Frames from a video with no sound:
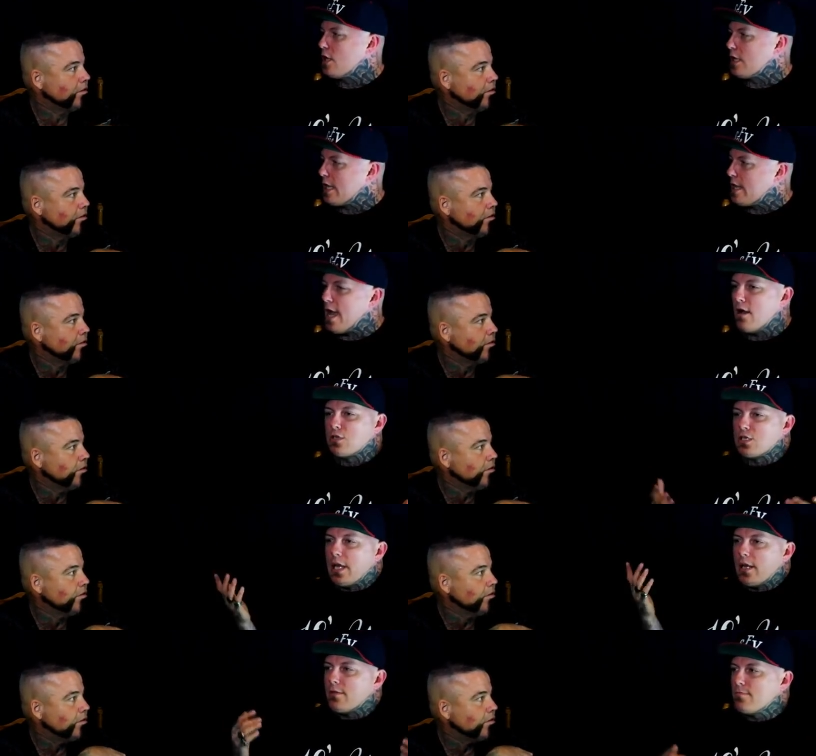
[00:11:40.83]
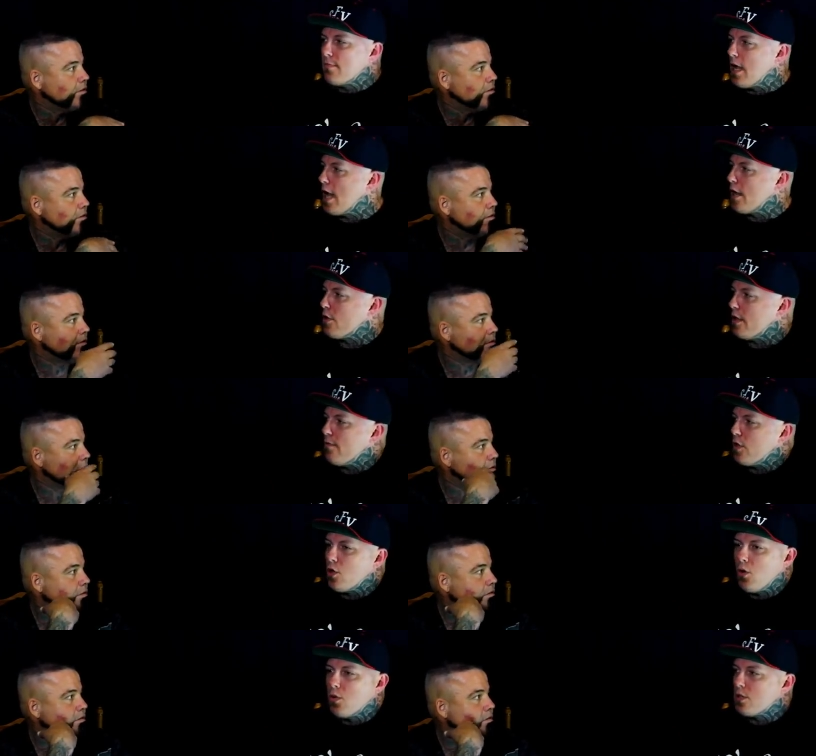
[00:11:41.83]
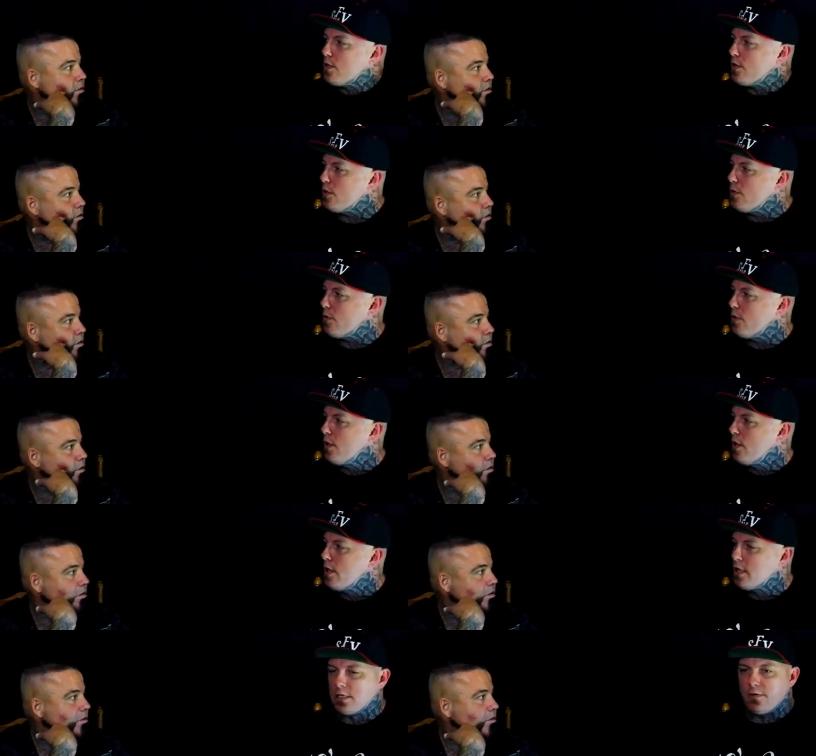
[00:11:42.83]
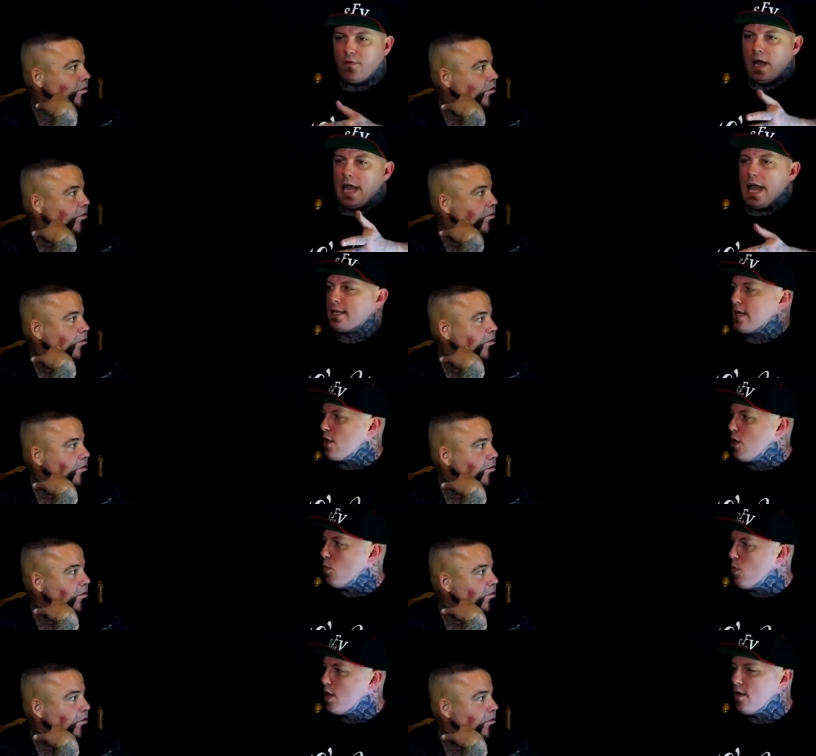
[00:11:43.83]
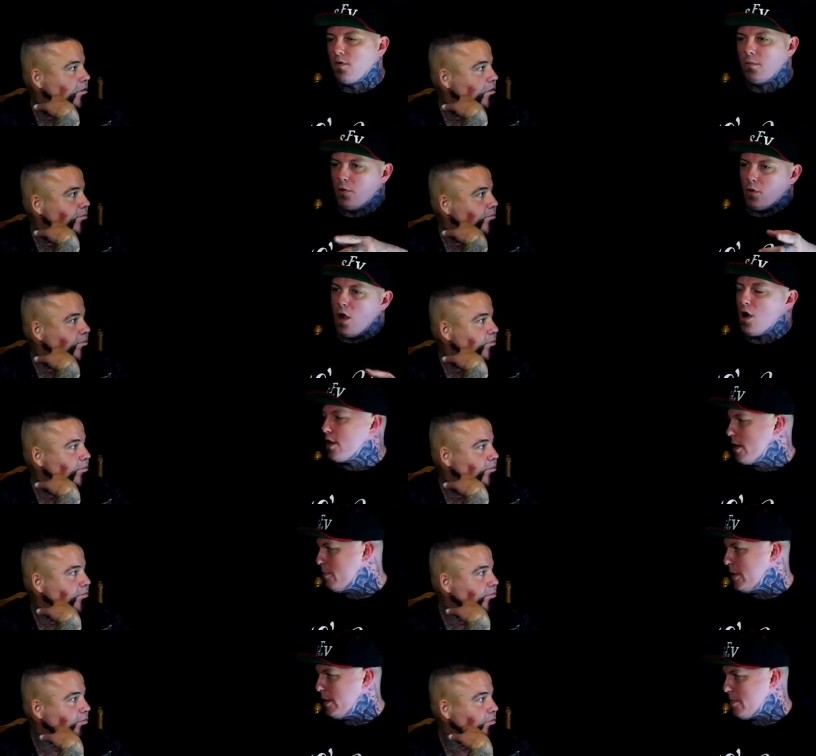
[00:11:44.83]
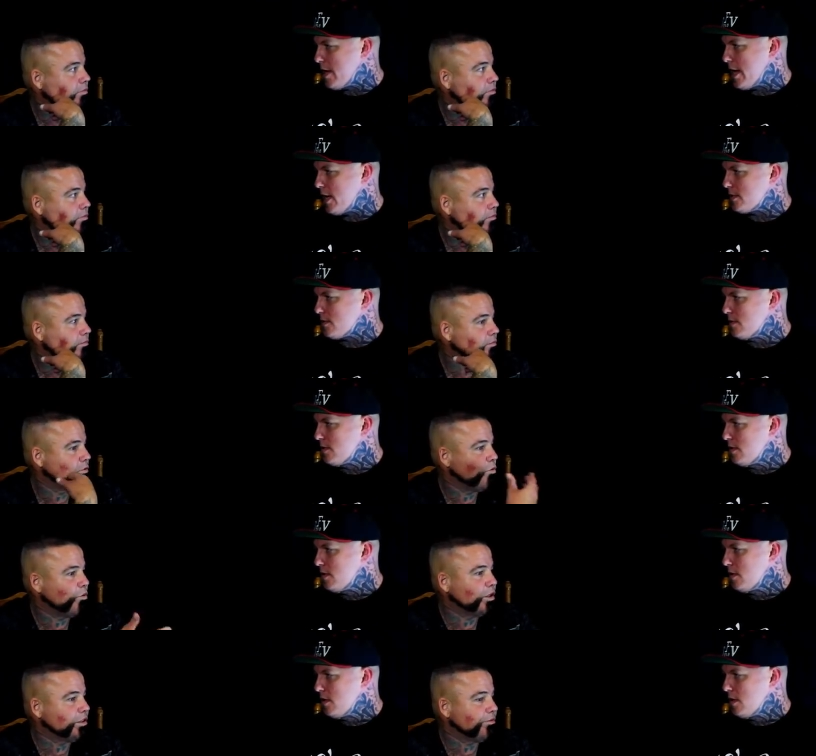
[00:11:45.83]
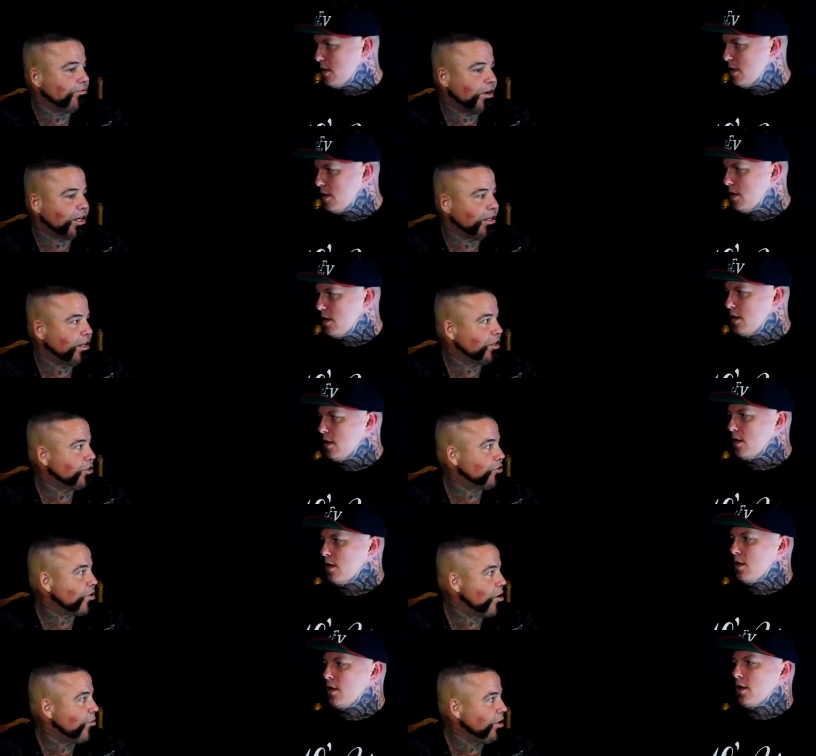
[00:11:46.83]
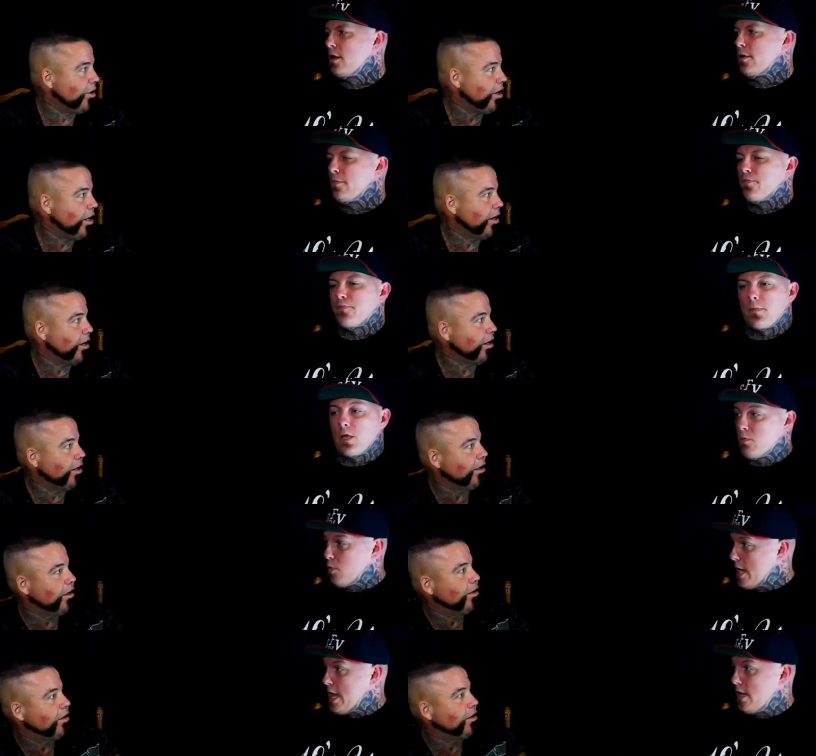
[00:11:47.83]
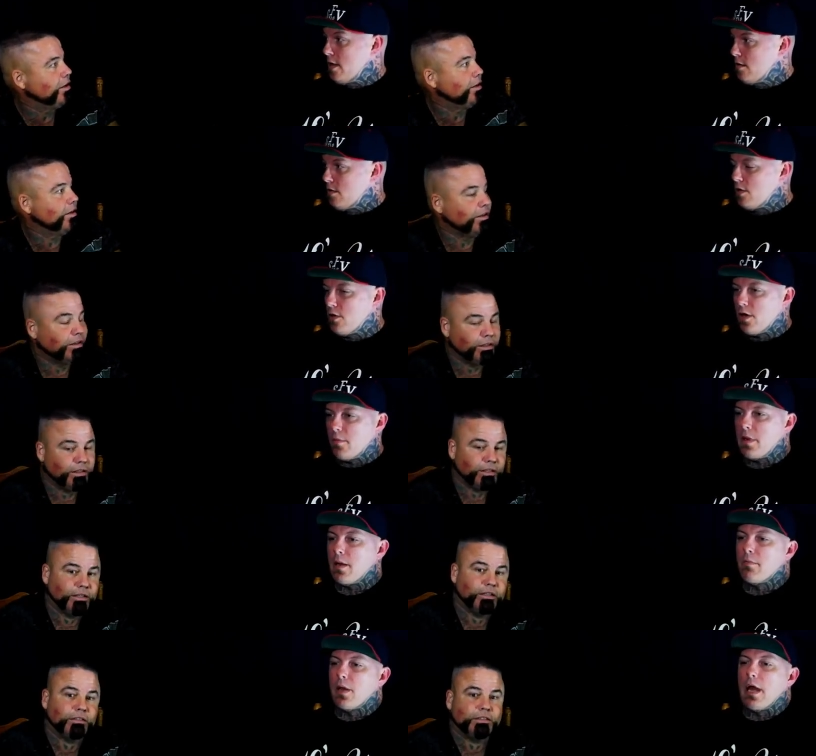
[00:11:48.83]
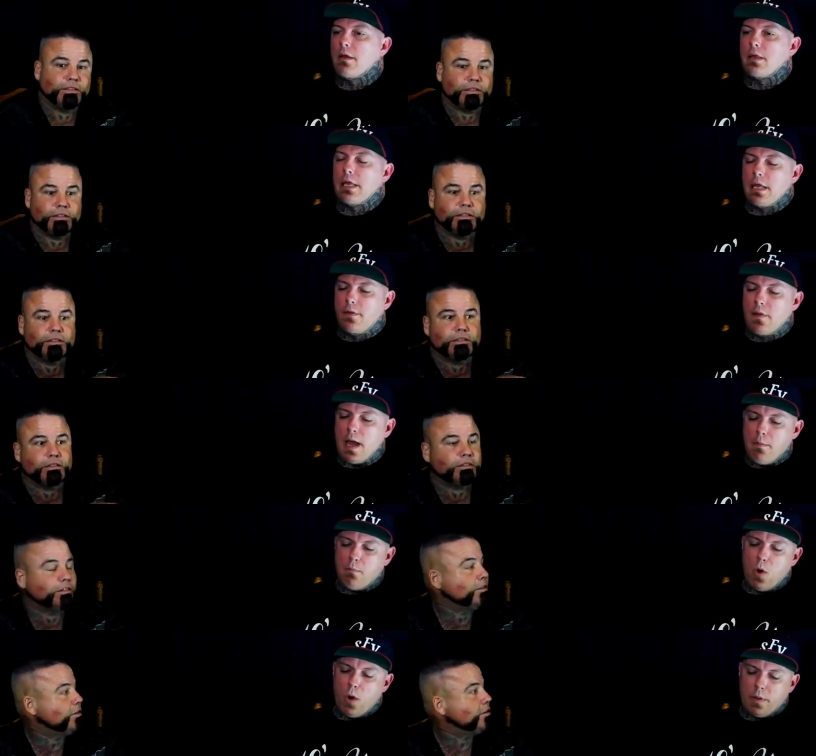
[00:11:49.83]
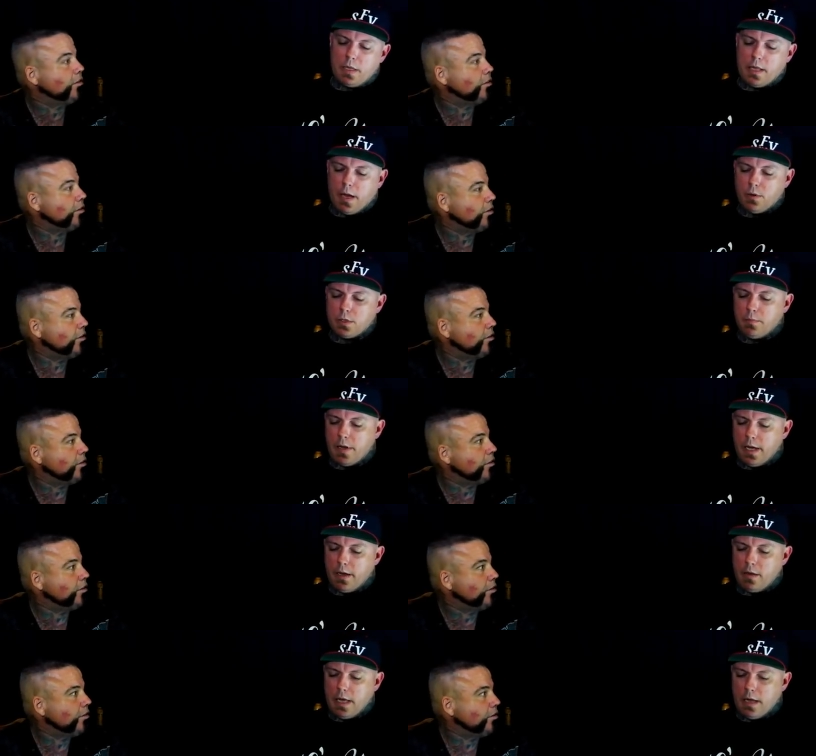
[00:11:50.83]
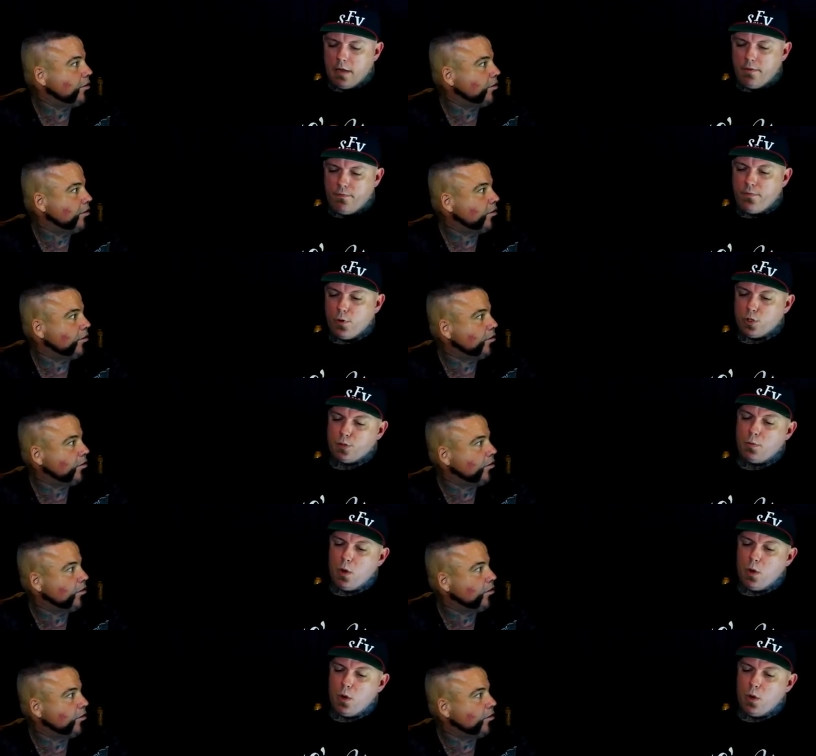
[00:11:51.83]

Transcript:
Speaker 1: on the couch like I don't even know what to do because if I act out on one of them, they're all gonna beat my ass.
Speaker 2: Where's the fucking lunch tray when you needed it?
Speaker 1: You, right? You know what I mean? But I like in that moment, that was my like first